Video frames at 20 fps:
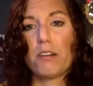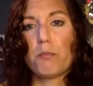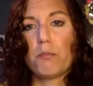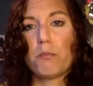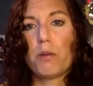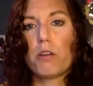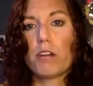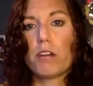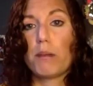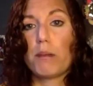
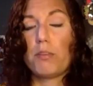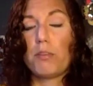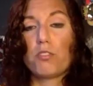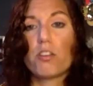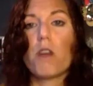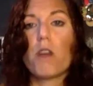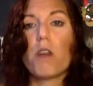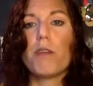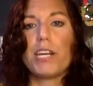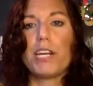program is
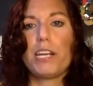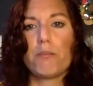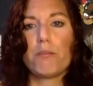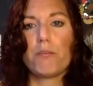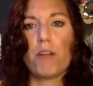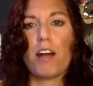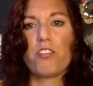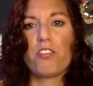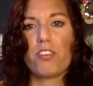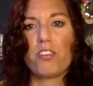going in
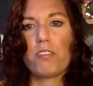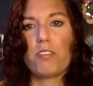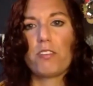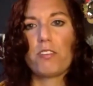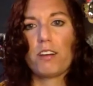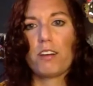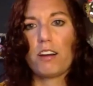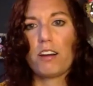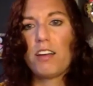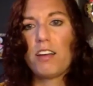Rochester.